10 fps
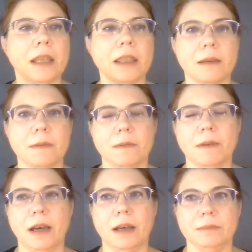the
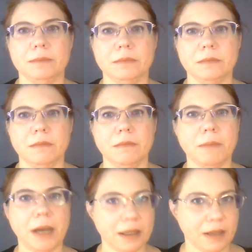
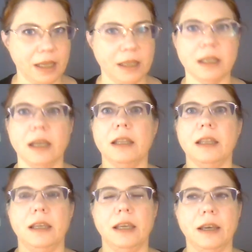Bhagavad Gita,
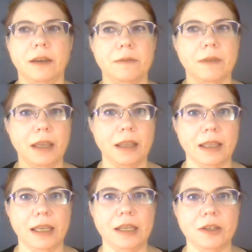
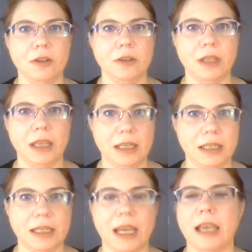the
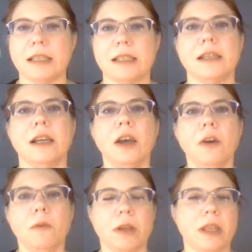Hindi texts
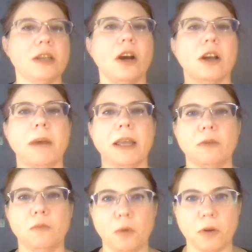where they talk about
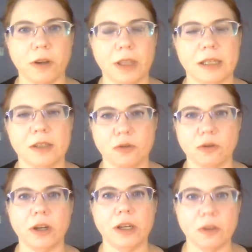the war that
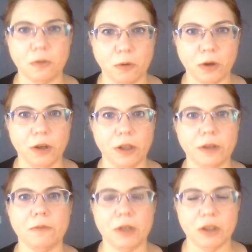destroyed the world
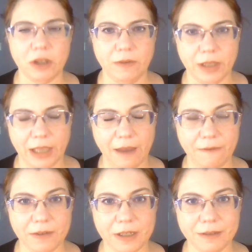when Shiva
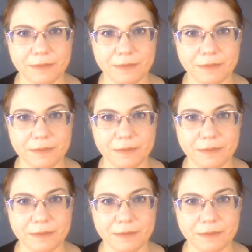left.